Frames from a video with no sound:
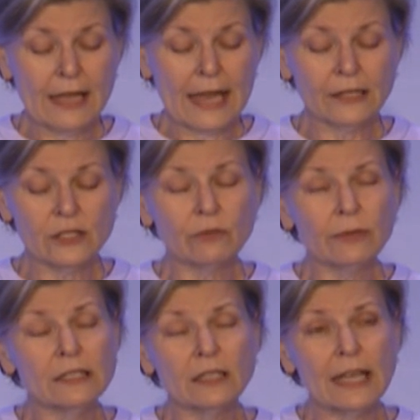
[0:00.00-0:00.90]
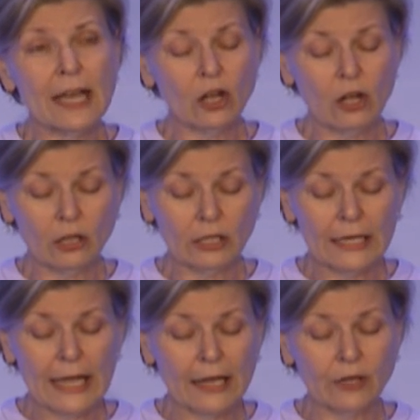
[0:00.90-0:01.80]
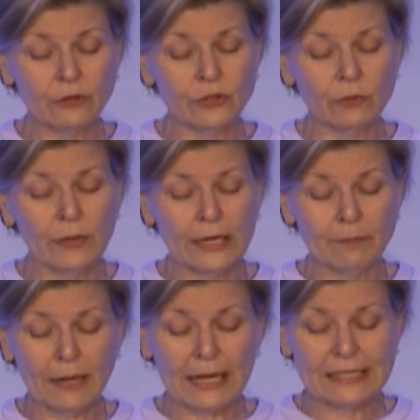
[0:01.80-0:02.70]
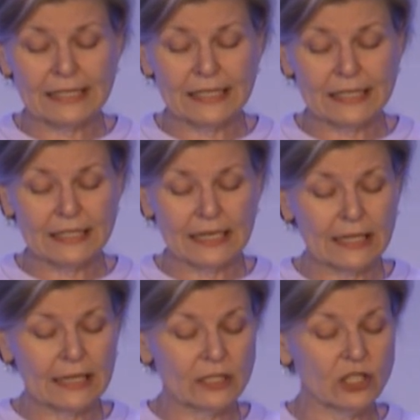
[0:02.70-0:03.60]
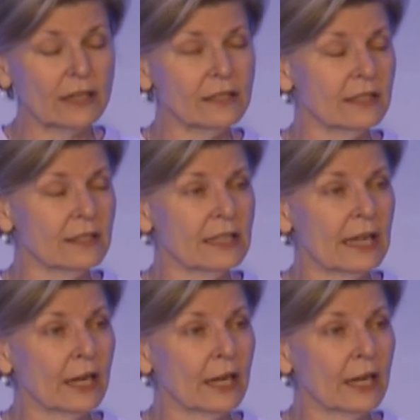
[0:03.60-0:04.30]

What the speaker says: answering to that calling, and you're doing it by insisting that justice and